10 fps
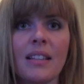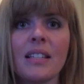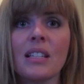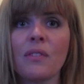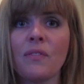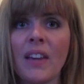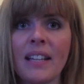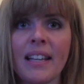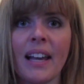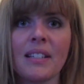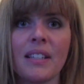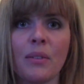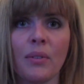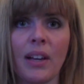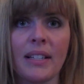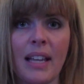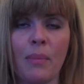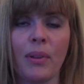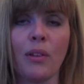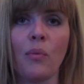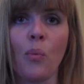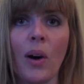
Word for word: This is a fantastic example of